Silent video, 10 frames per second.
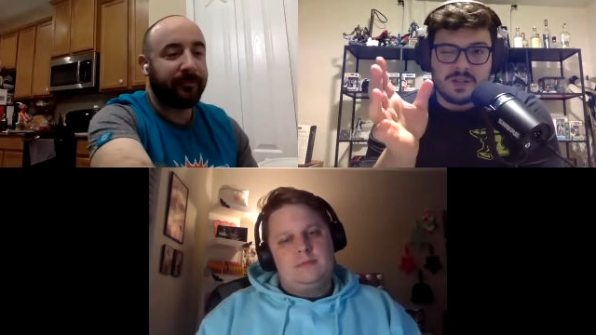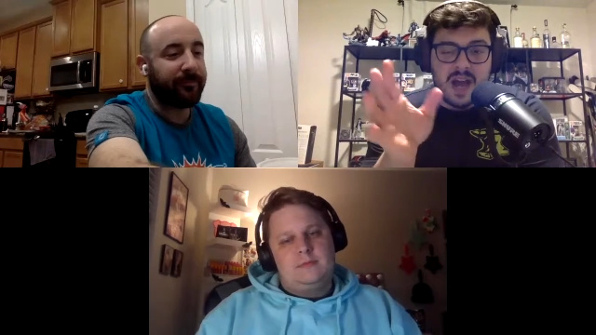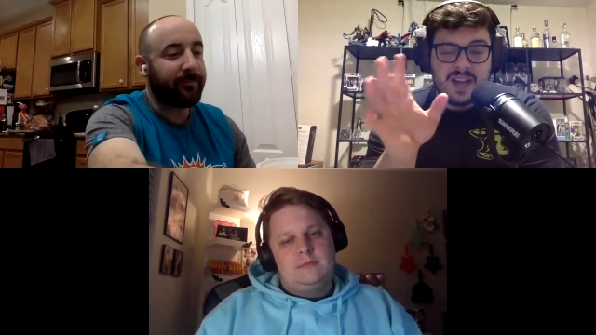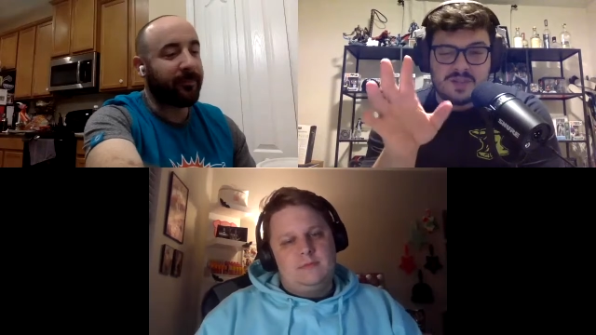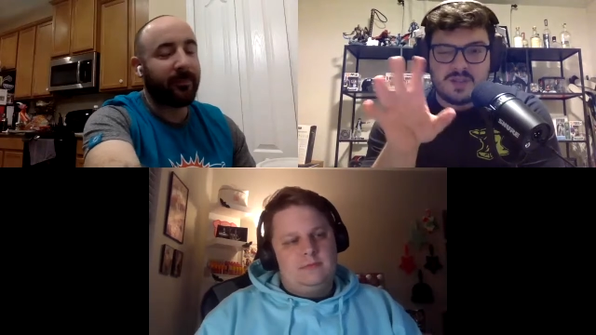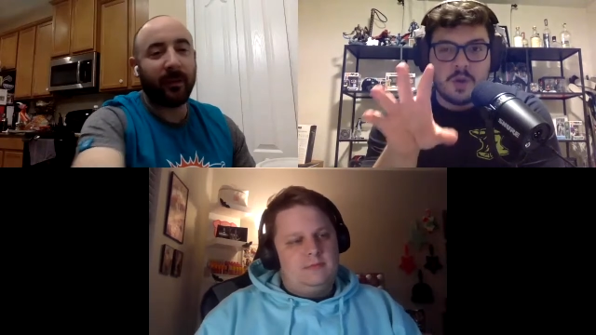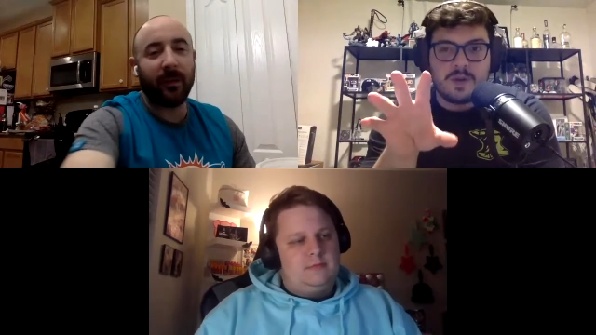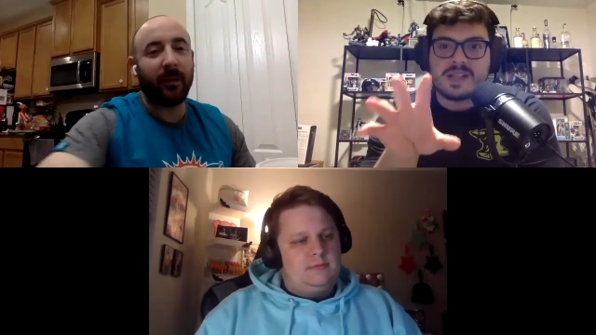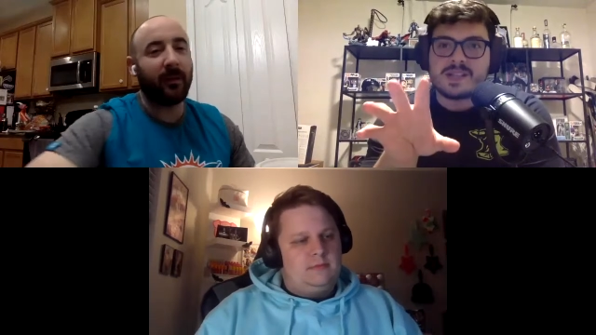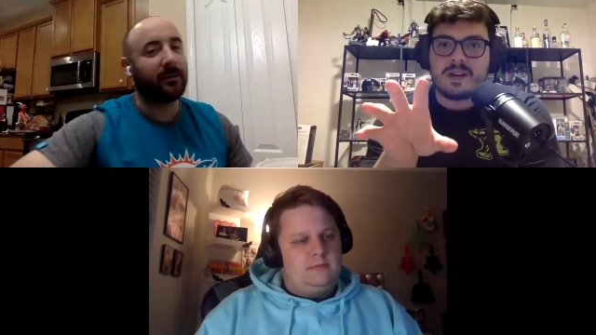Speaker 1: I don't
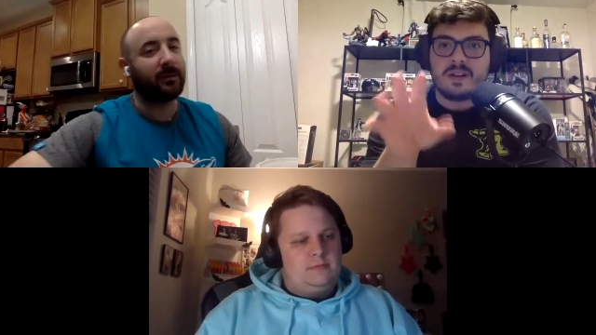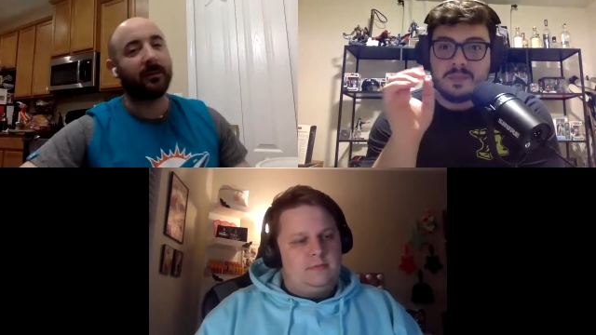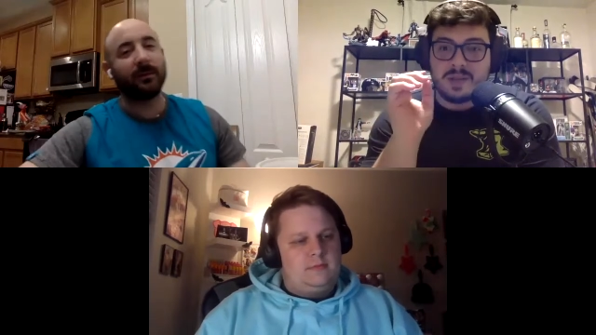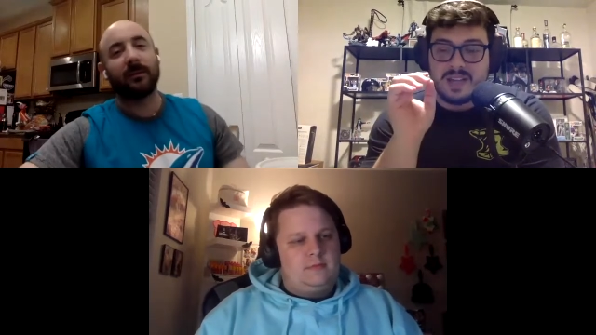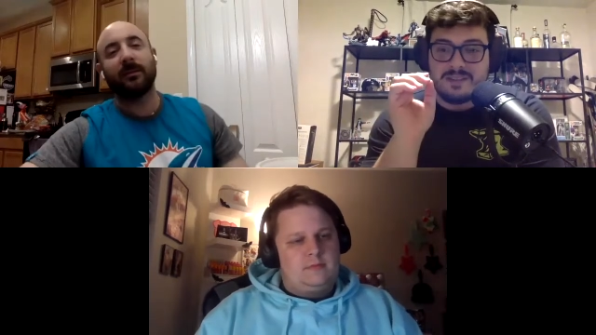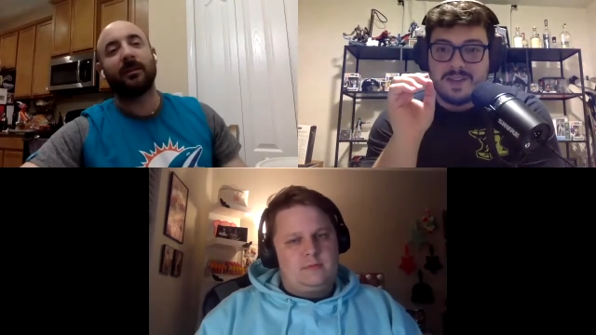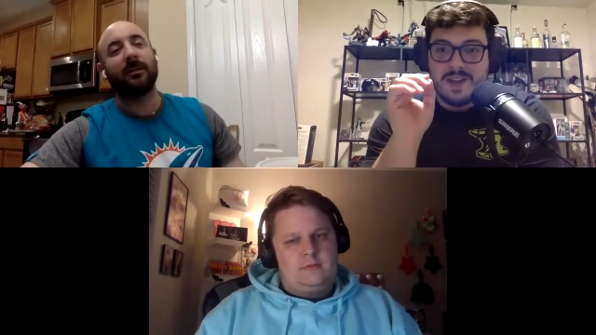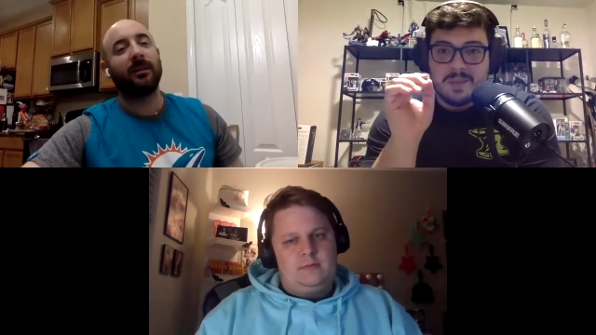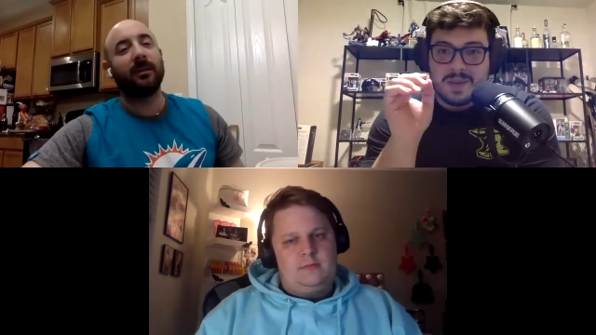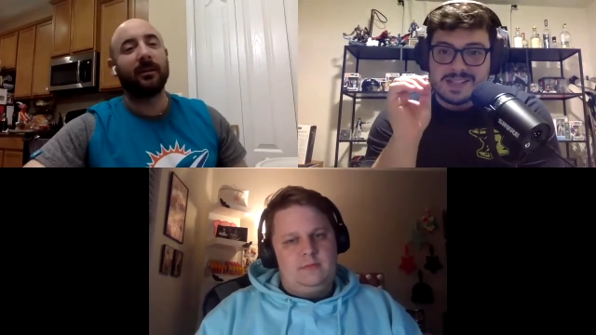necessarily believe
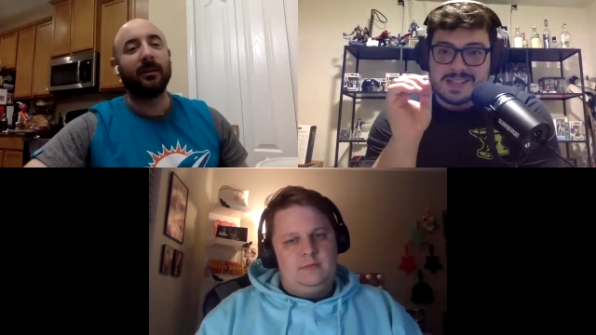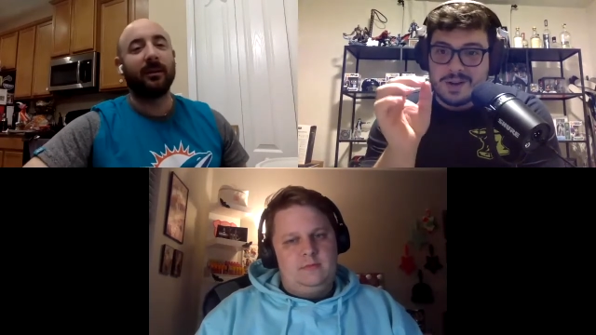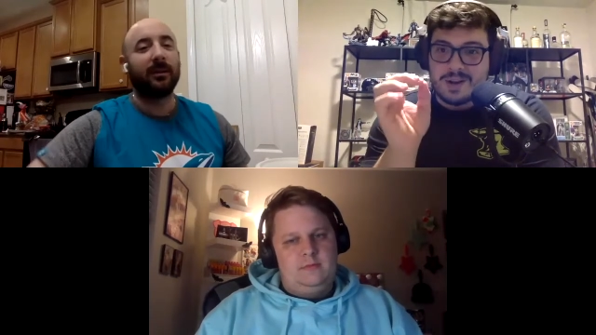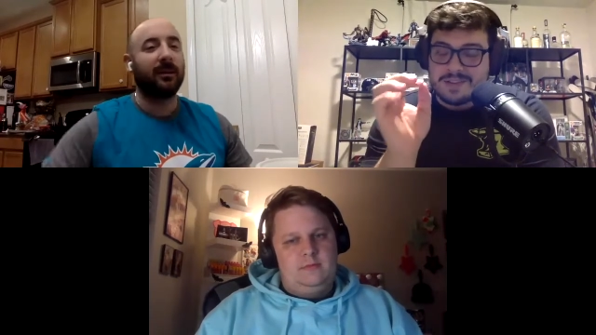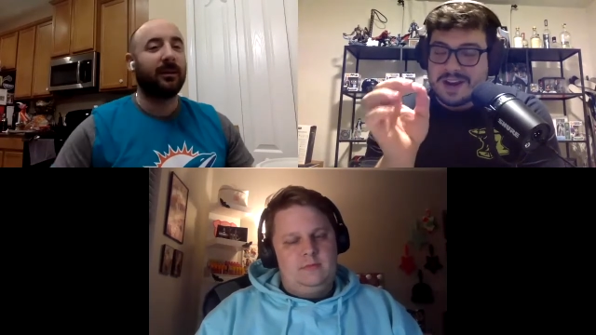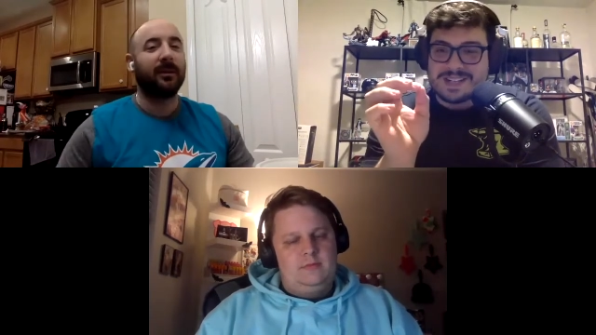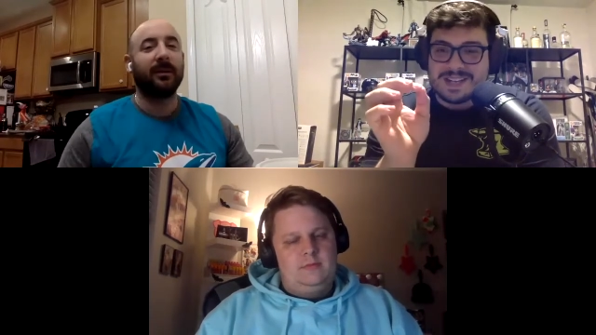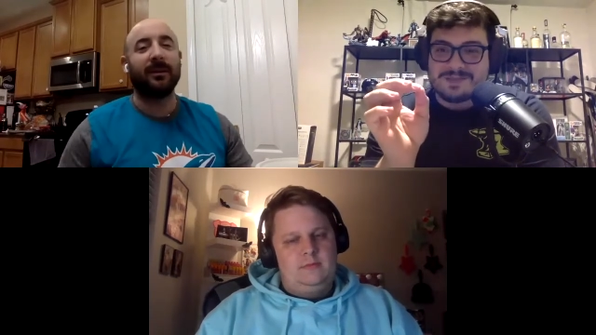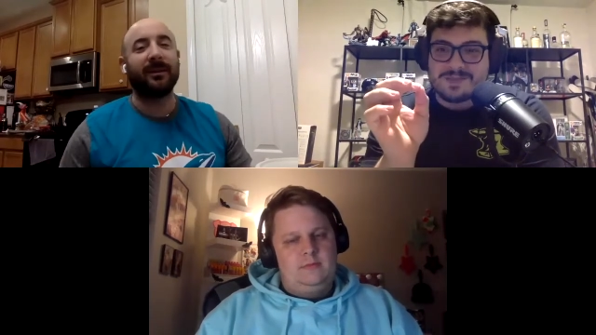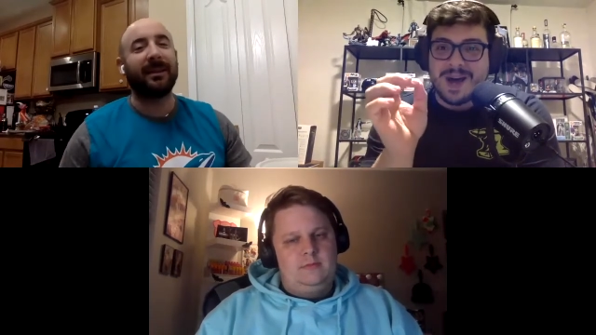because they're in a very
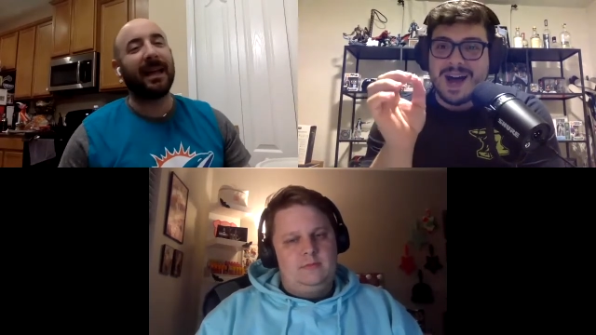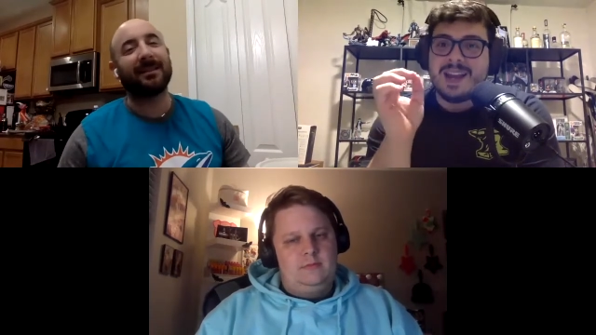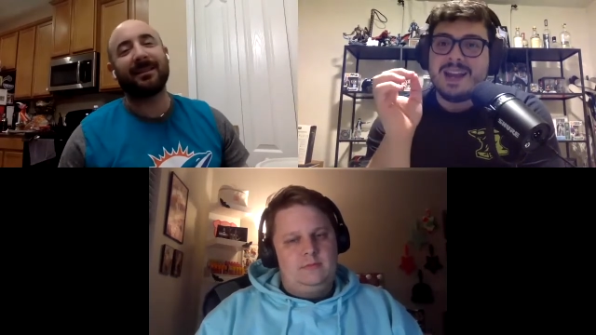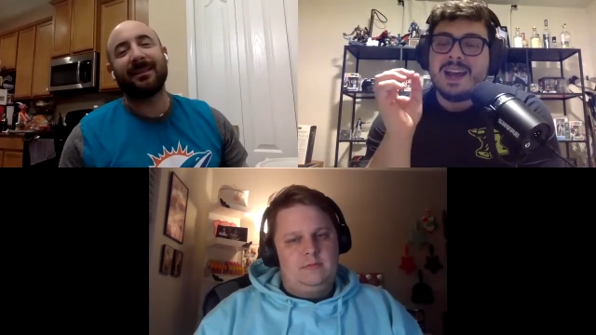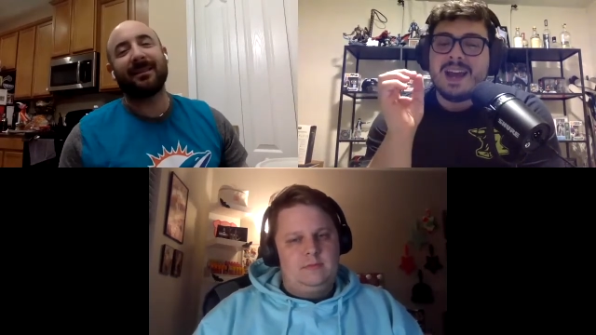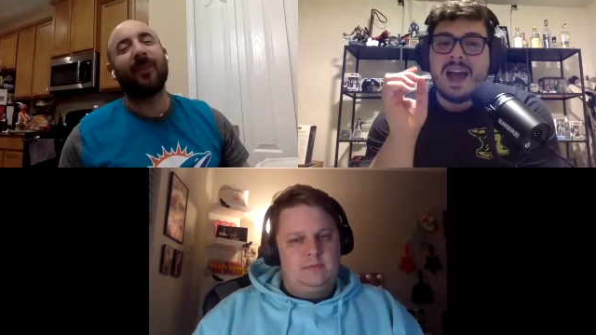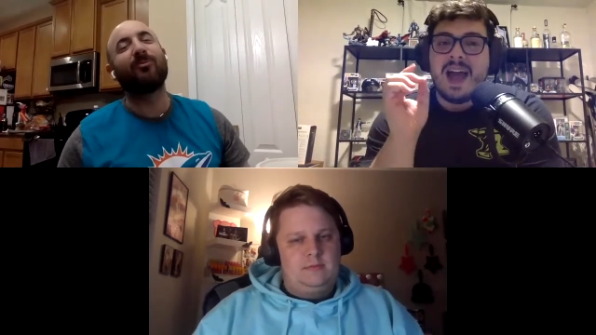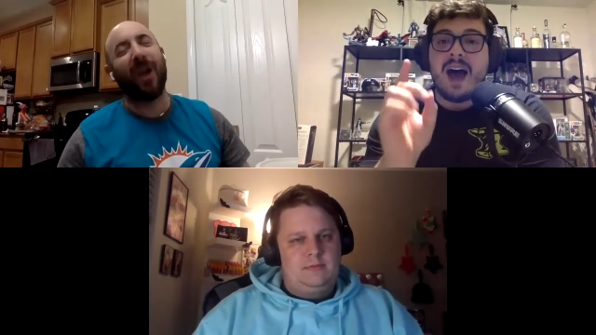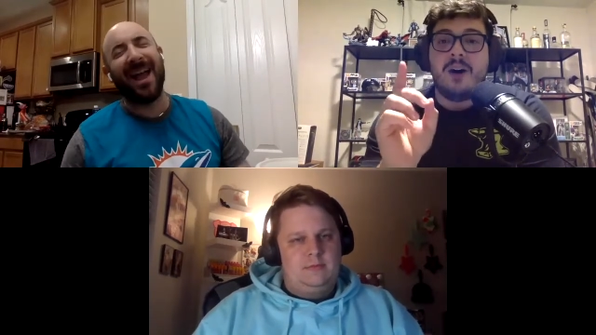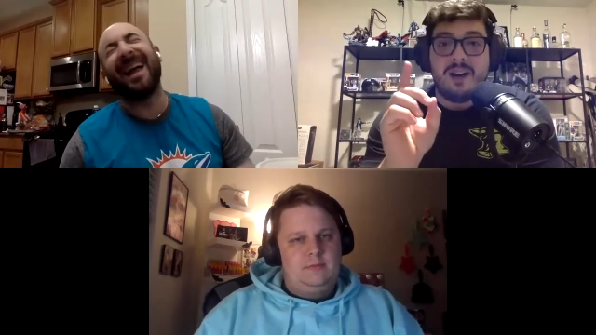tough spot.
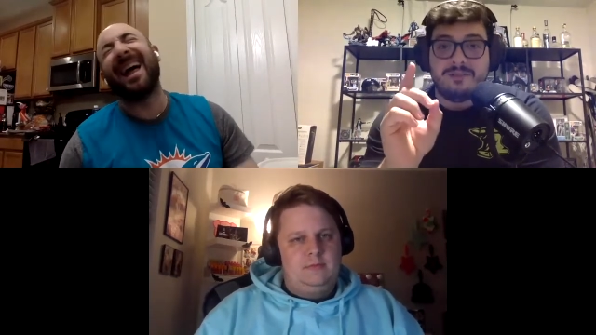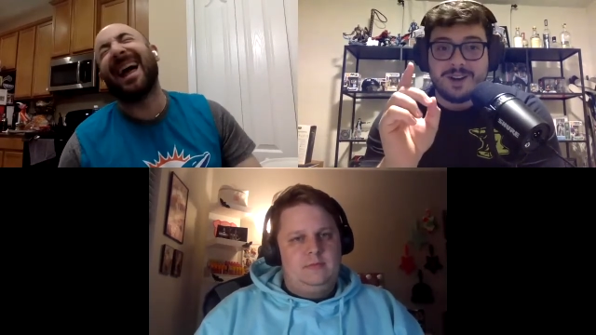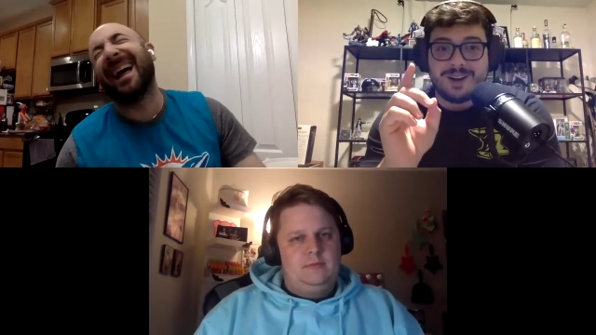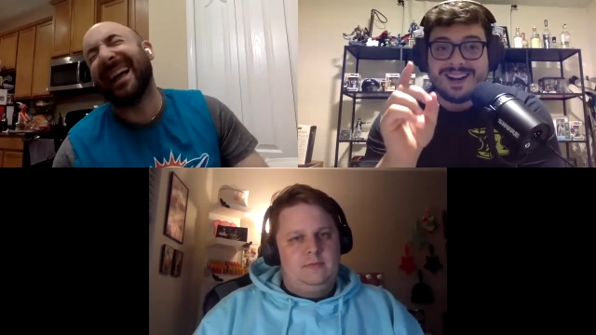however,